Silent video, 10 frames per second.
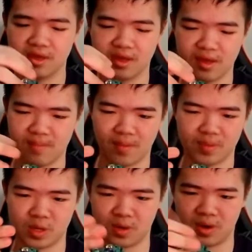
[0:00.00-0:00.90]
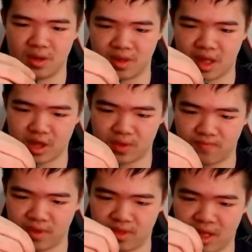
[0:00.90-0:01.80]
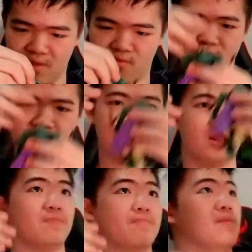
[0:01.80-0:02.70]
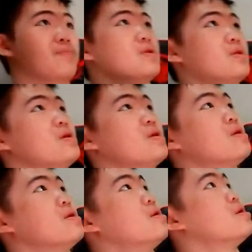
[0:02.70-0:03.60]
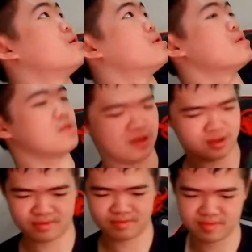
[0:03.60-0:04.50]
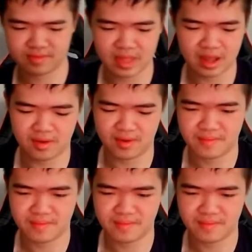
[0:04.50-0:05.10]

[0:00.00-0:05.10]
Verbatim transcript: I'm sure he'll have he'll have wicked light piping. Oh, anyway.